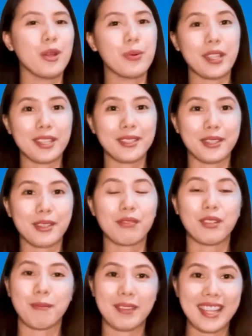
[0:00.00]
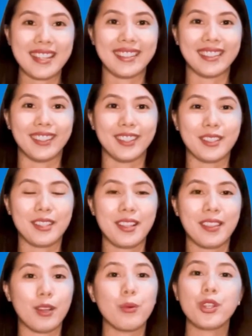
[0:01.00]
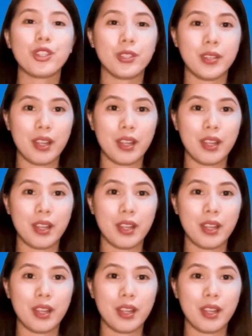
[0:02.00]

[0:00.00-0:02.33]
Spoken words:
can learn from Daniel that we should